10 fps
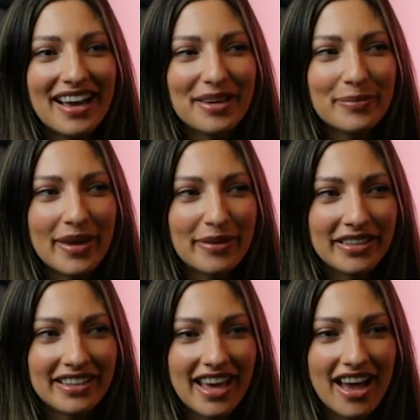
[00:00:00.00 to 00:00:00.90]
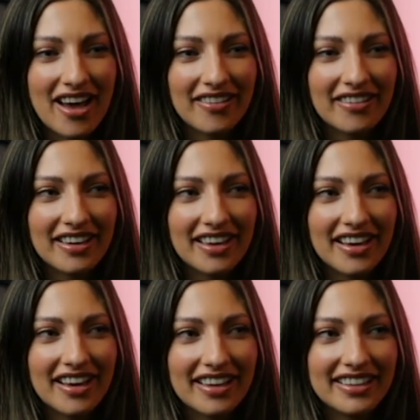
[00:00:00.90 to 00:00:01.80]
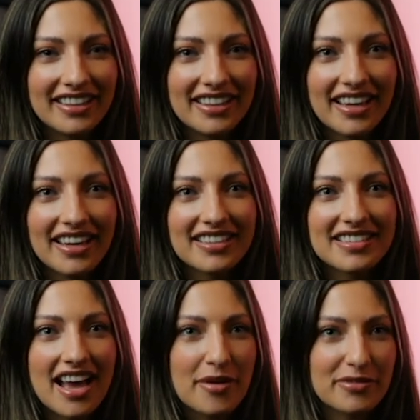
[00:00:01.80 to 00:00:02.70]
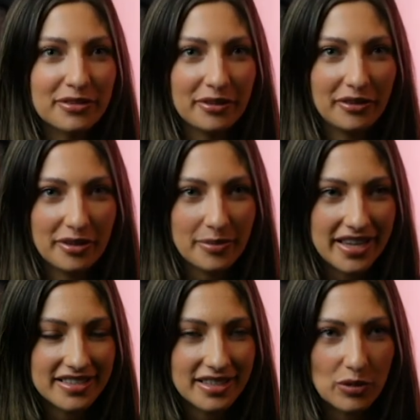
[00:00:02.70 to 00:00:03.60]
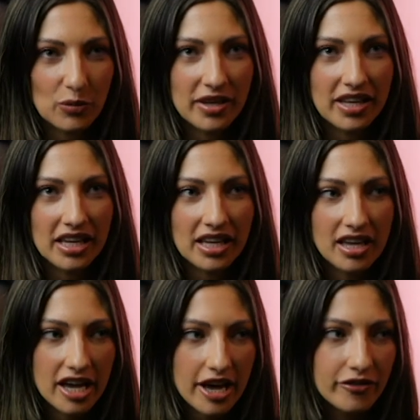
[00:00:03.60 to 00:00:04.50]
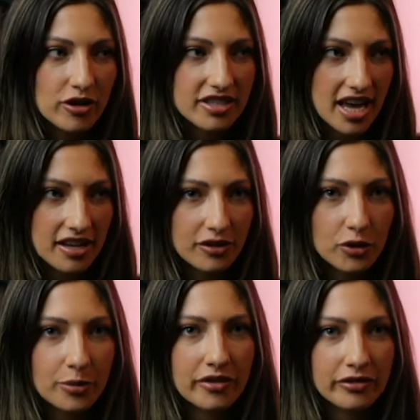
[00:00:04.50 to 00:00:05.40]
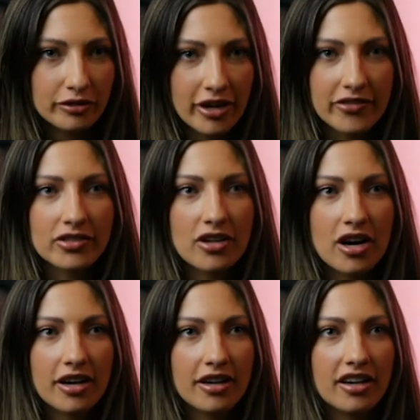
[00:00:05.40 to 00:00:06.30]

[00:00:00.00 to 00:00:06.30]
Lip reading: baby now, he is absolutely amazing. We, of course, had a little bit of a rough start.